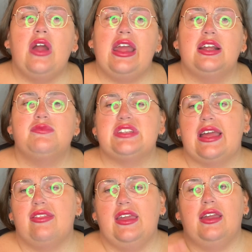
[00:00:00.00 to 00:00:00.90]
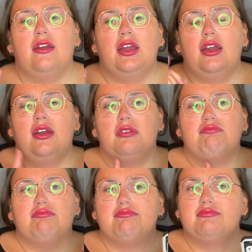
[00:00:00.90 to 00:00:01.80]
items, I think
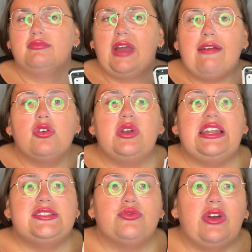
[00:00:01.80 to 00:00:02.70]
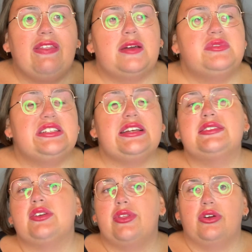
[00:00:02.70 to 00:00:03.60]
everyone needs a red lipstick,
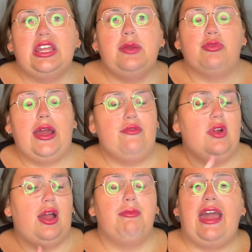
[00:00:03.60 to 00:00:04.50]
so they'll keep Red Rum.